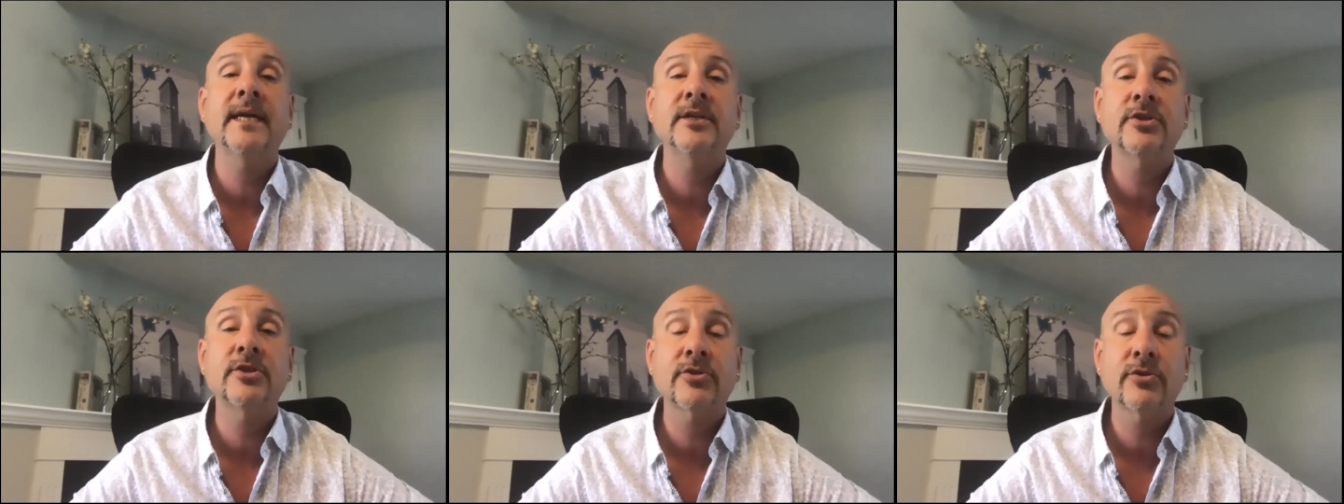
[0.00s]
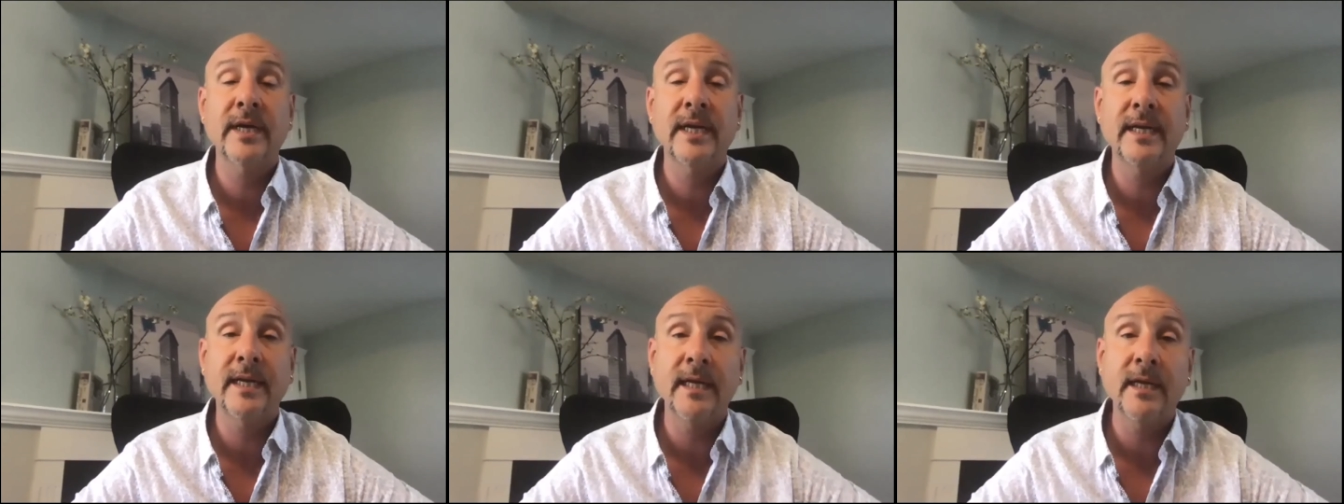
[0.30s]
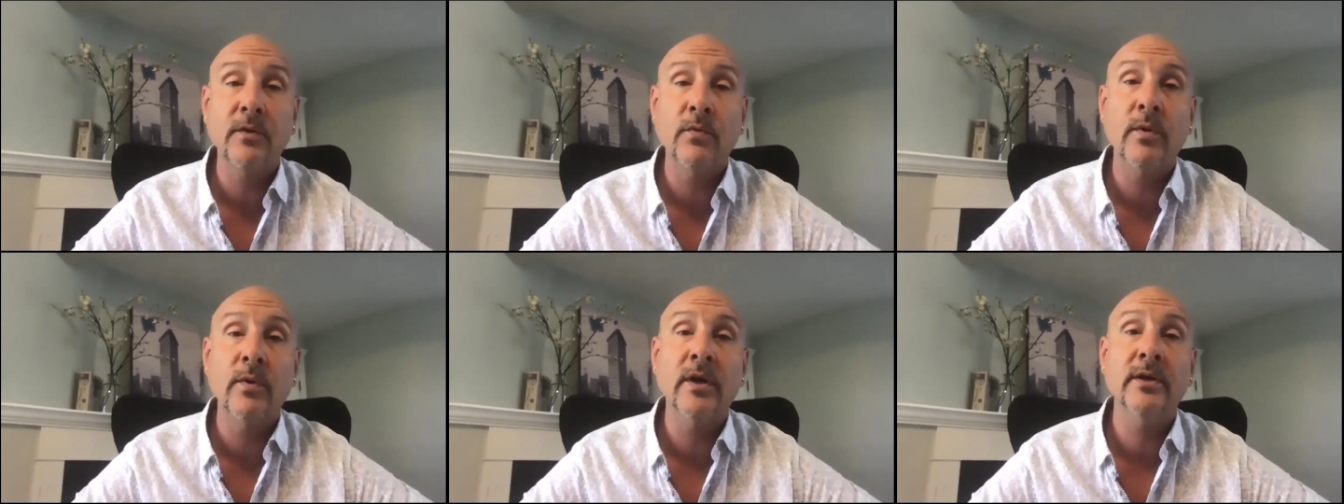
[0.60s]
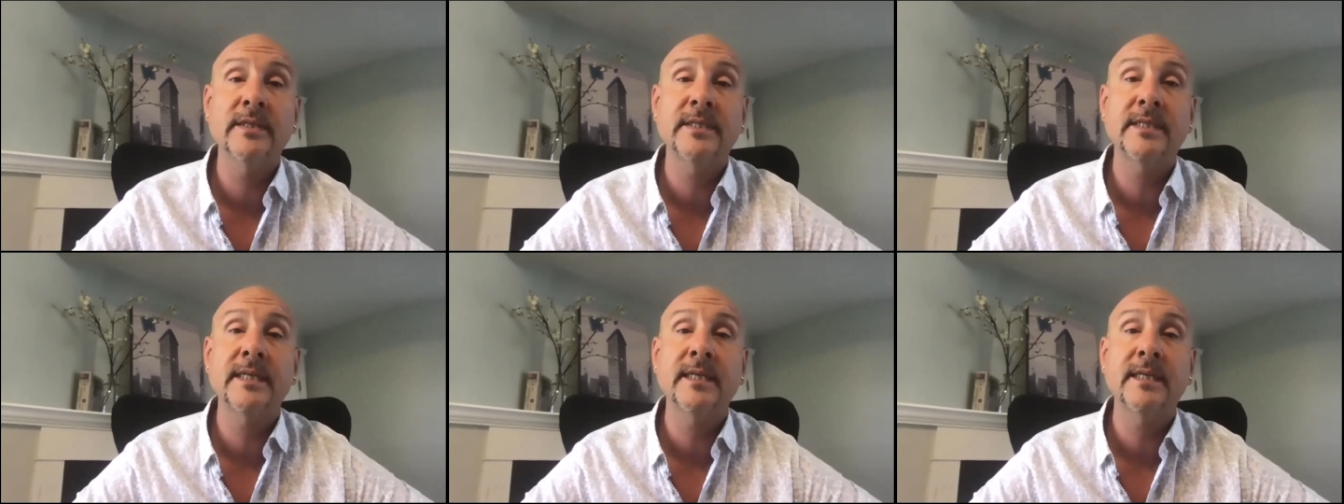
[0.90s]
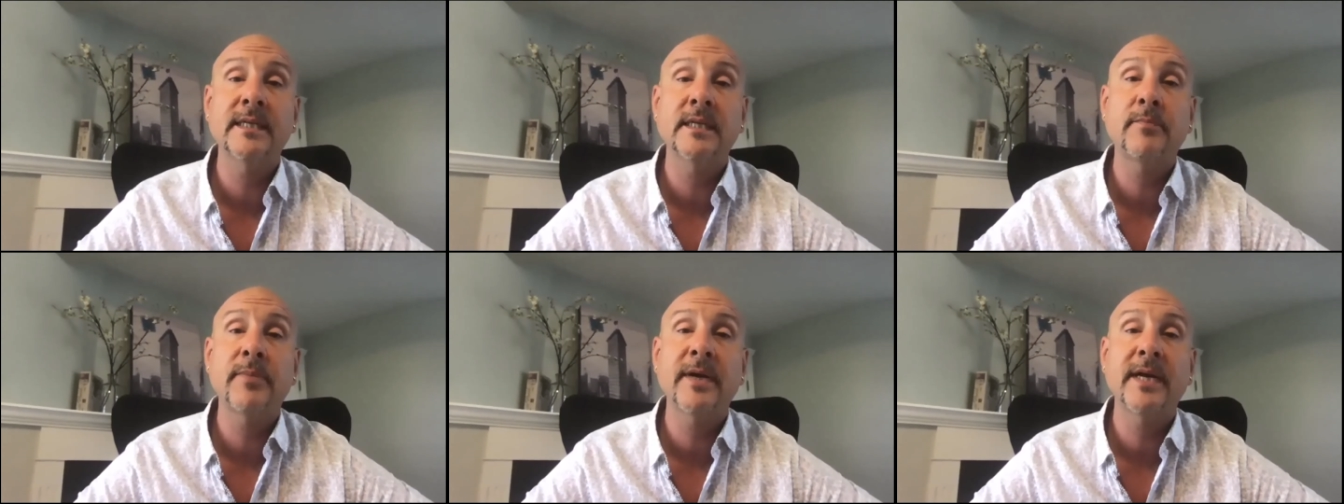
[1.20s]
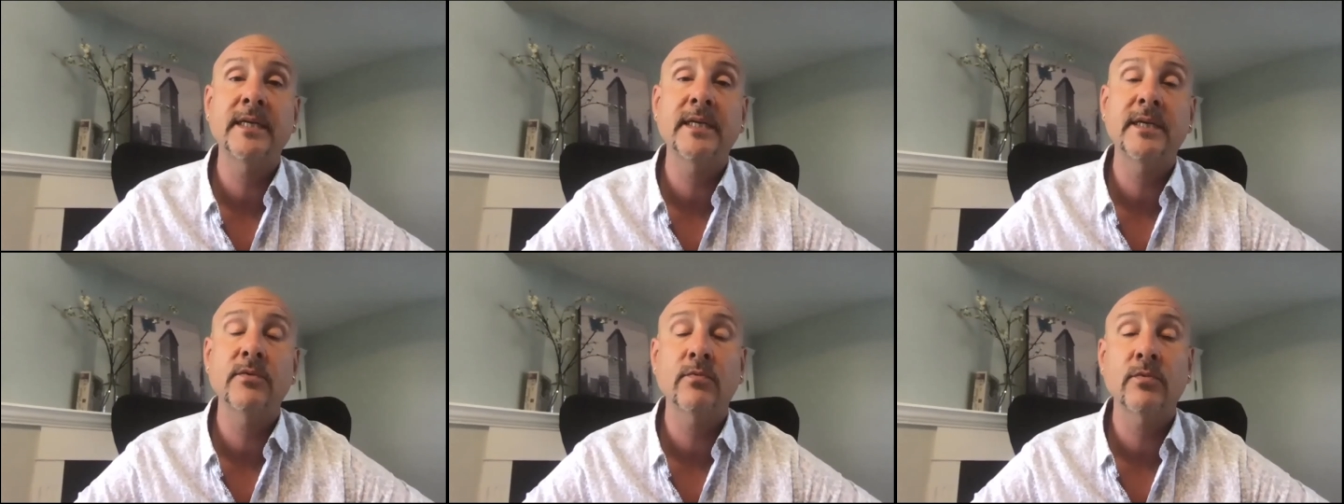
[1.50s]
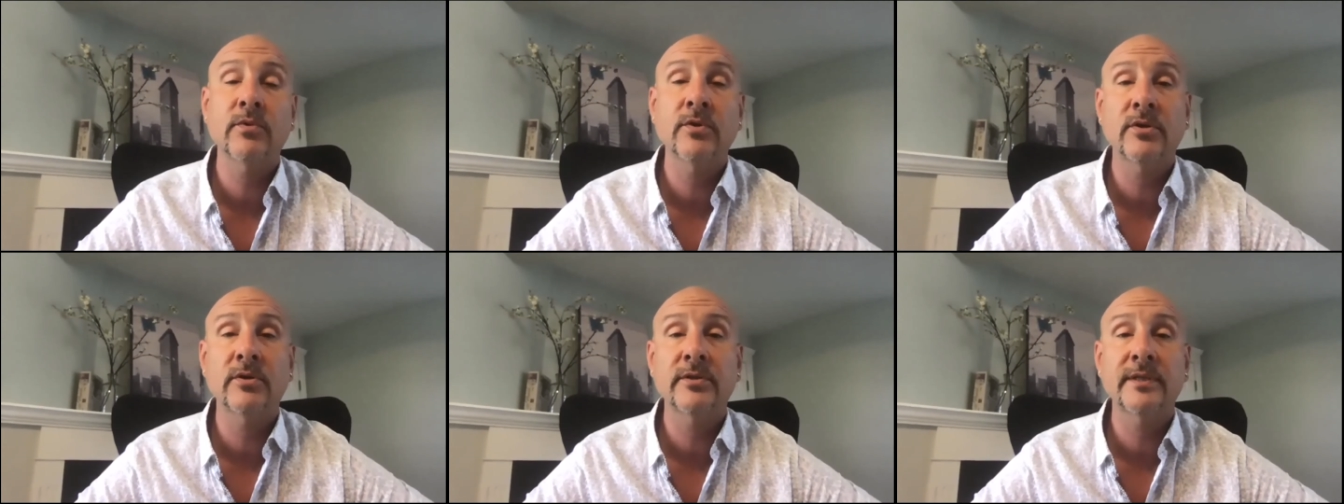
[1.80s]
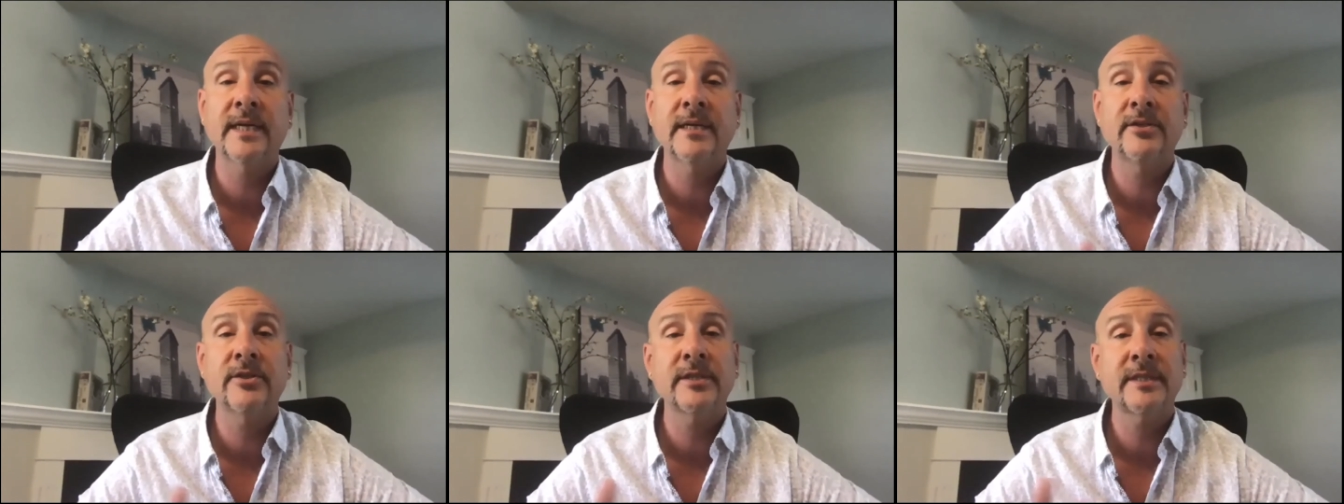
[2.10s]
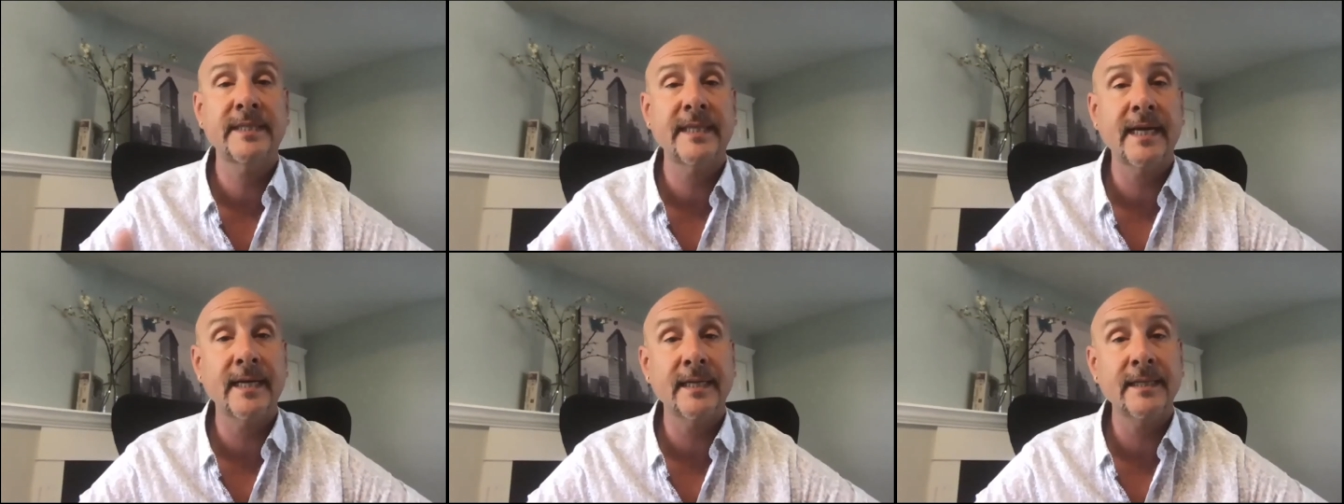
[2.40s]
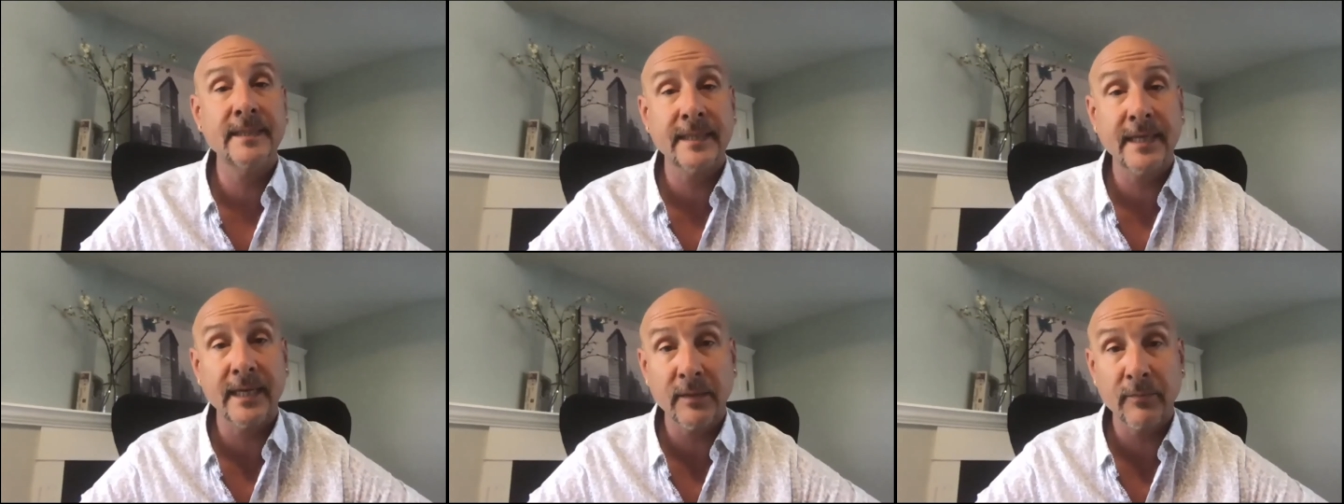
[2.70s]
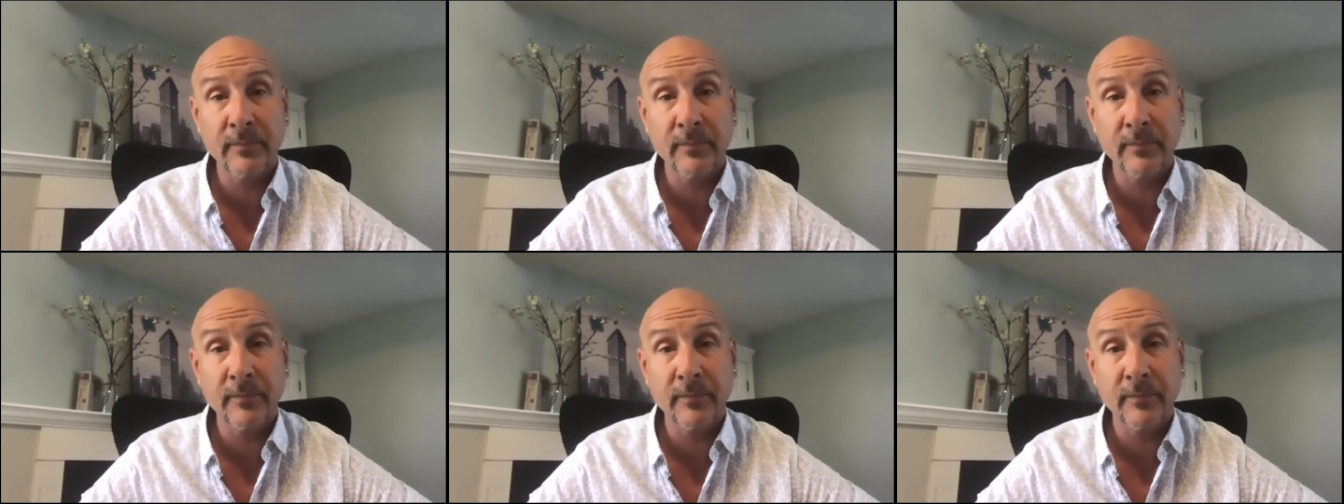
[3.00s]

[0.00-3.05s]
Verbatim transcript: training, whereas the independent world understands that a